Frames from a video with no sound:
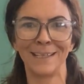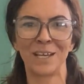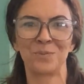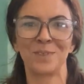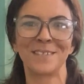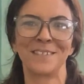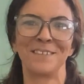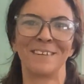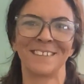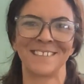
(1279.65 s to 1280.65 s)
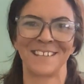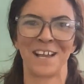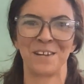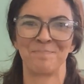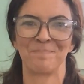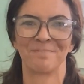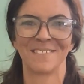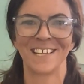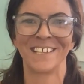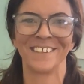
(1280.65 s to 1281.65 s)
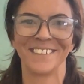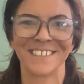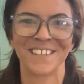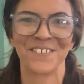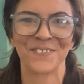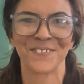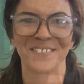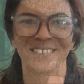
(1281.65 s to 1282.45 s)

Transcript: and we'll see you next time. Take care of yourself.